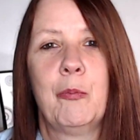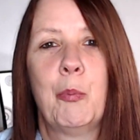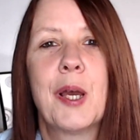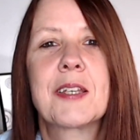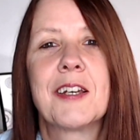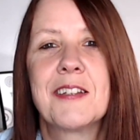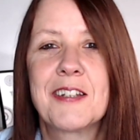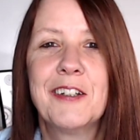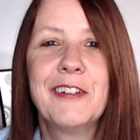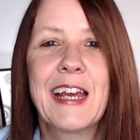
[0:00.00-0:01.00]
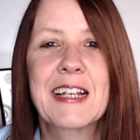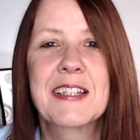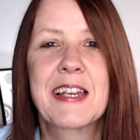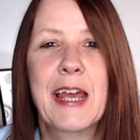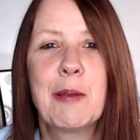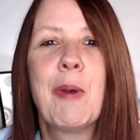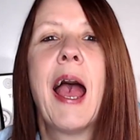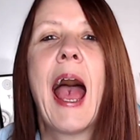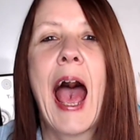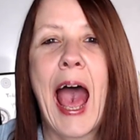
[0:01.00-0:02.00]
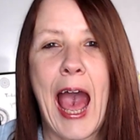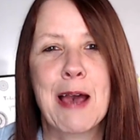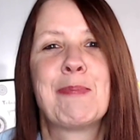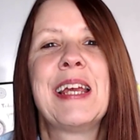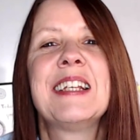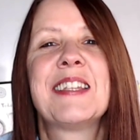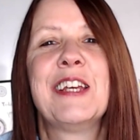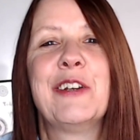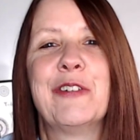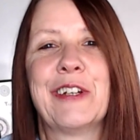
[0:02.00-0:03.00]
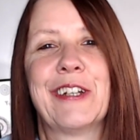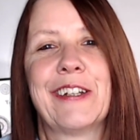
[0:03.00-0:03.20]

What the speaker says: But until next time, happy zeroing.